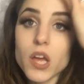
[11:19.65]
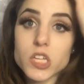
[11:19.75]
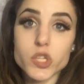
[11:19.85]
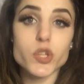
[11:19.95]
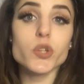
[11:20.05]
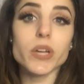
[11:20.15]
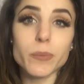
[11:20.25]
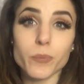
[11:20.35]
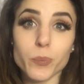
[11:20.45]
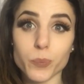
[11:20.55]
So you
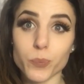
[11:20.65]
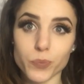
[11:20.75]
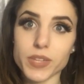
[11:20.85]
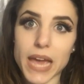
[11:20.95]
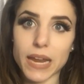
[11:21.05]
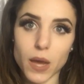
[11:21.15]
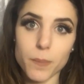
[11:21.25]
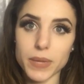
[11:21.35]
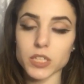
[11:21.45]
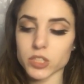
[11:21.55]
can get
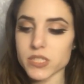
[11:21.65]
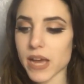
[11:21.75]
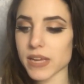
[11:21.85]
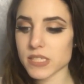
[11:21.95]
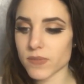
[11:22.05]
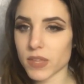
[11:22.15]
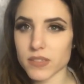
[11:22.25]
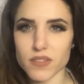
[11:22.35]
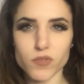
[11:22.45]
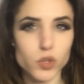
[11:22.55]
a bigger size of
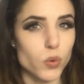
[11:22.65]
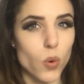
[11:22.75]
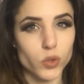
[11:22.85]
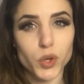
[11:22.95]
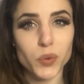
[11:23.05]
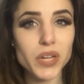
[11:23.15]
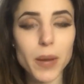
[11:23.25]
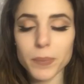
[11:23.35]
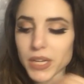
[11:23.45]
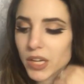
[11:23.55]
this if you own your own
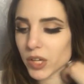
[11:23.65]
company